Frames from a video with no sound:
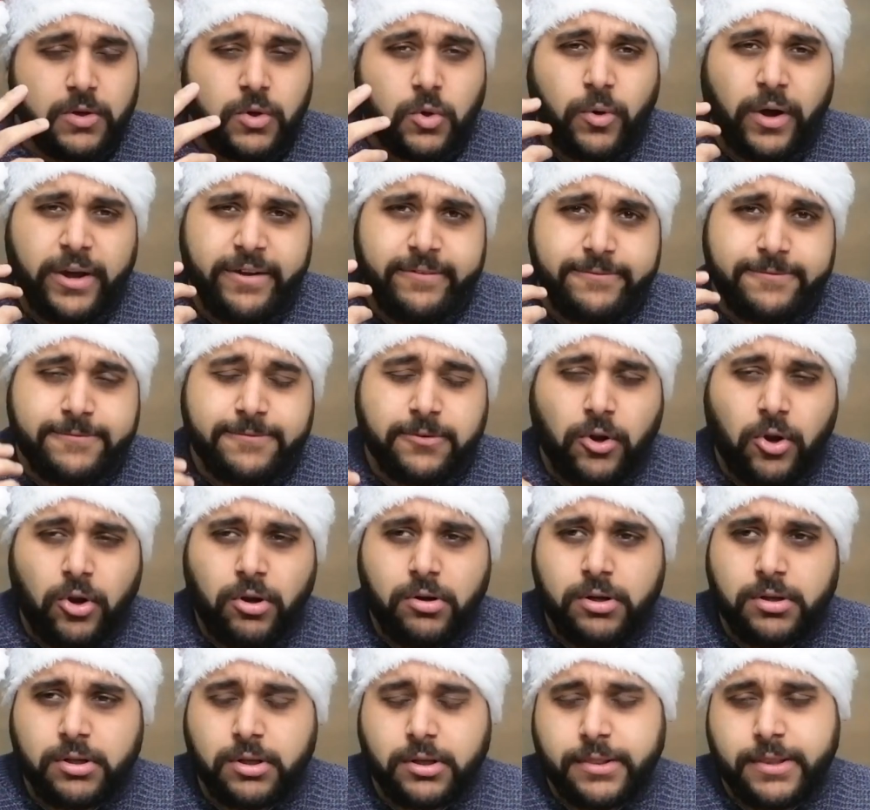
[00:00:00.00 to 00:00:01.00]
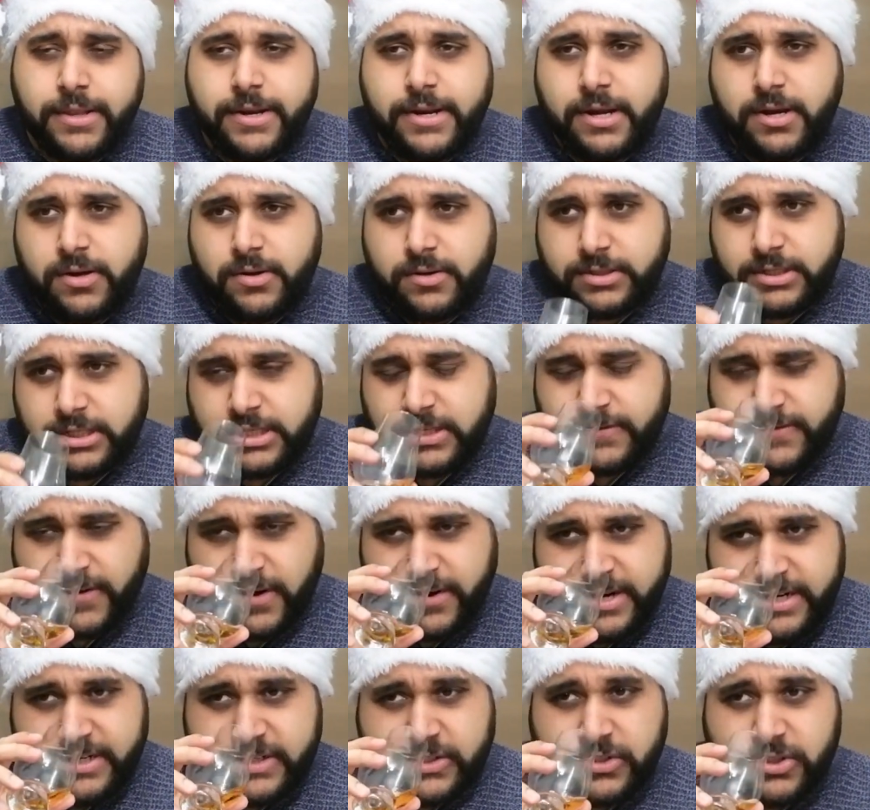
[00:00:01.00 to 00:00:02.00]
quite floral on the nose. This is
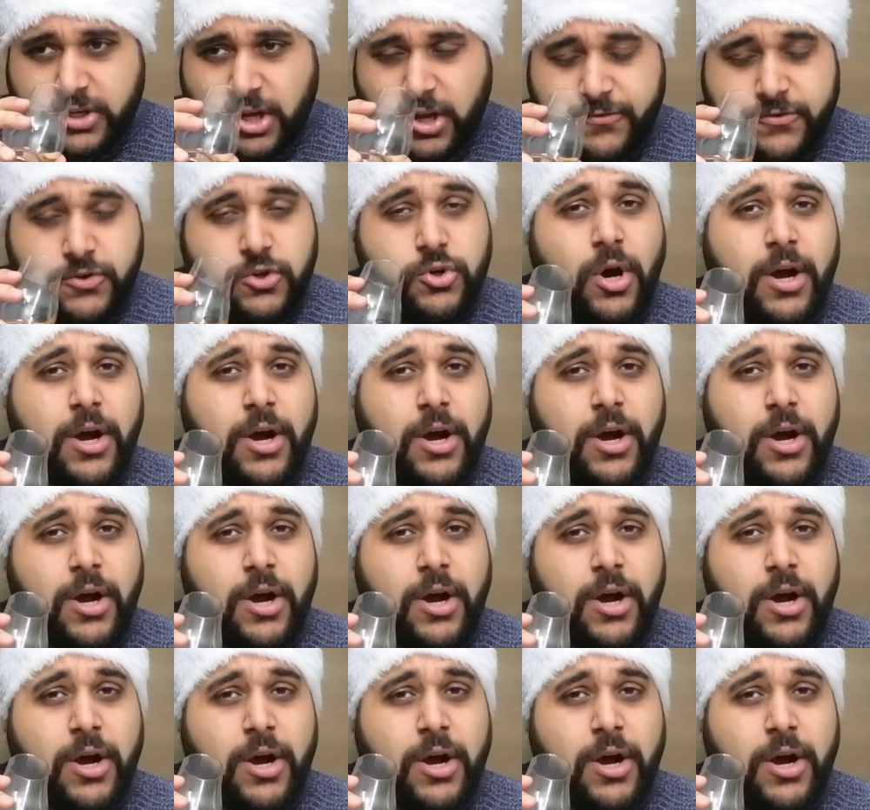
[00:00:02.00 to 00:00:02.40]
very soft.